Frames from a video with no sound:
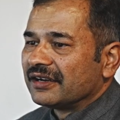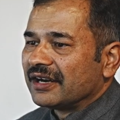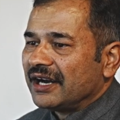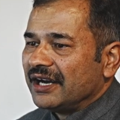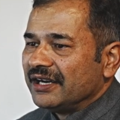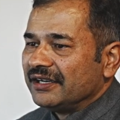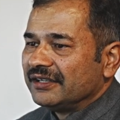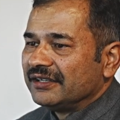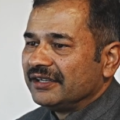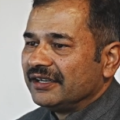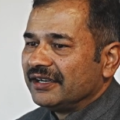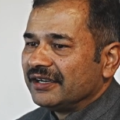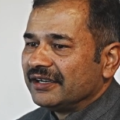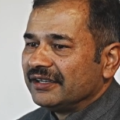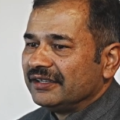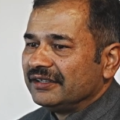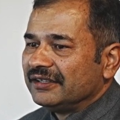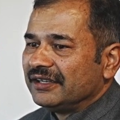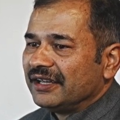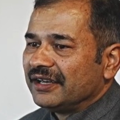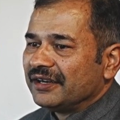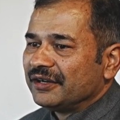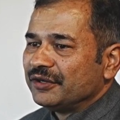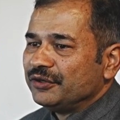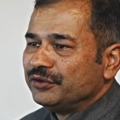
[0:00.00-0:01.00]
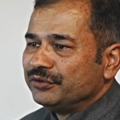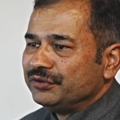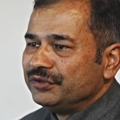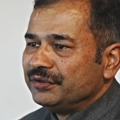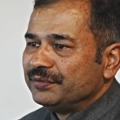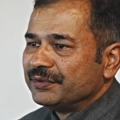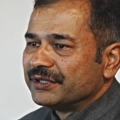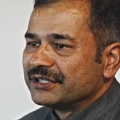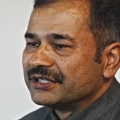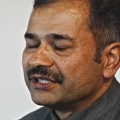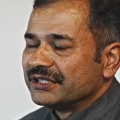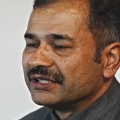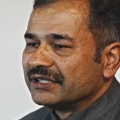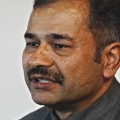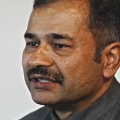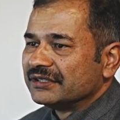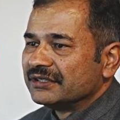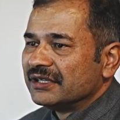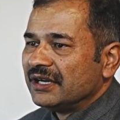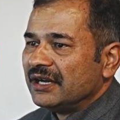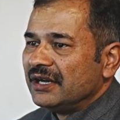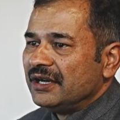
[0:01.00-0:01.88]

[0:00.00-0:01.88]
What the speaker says: right there in their university.